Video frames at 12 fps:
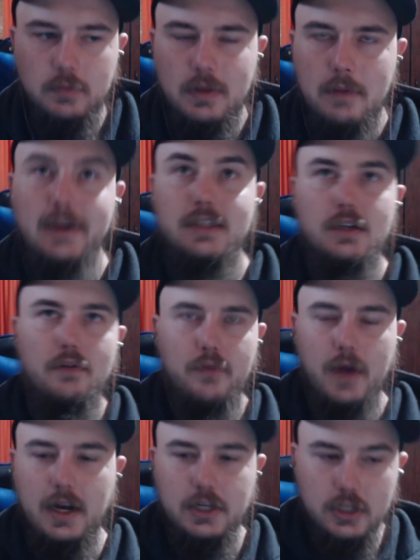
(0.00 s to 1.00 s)
They mix up
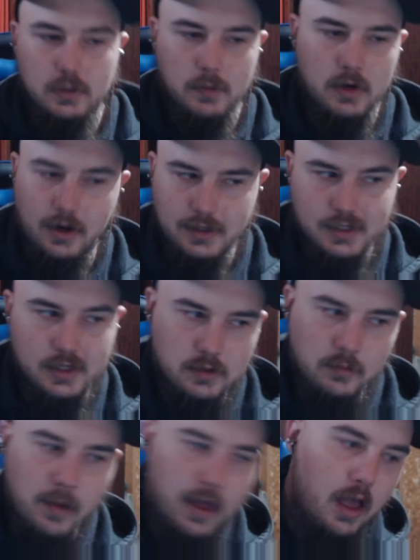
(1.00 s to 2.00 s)
fascism and
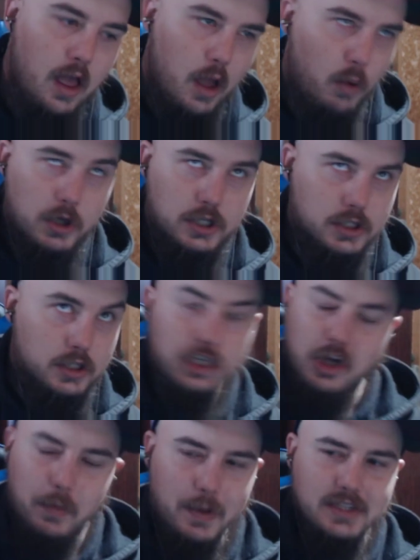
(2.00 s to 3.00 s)
Nazism, which the
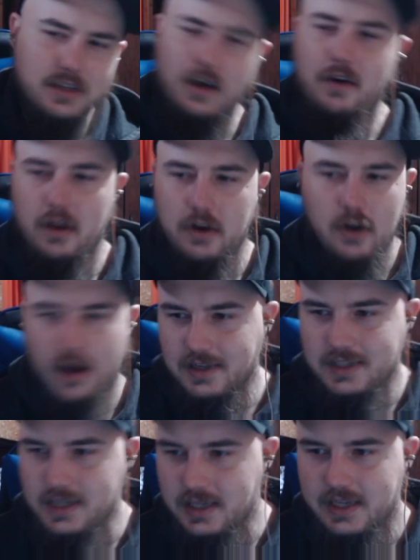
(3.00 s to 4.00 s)
GOP is not a
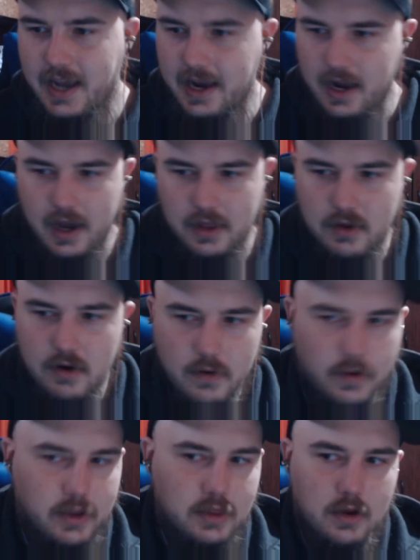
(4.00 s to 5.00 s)
Nazi state either.
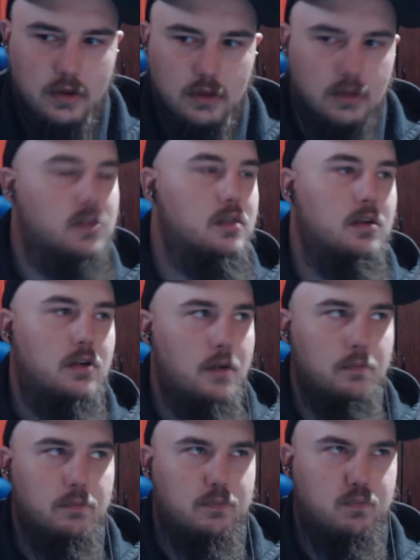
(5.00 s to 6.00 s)
Like they're not.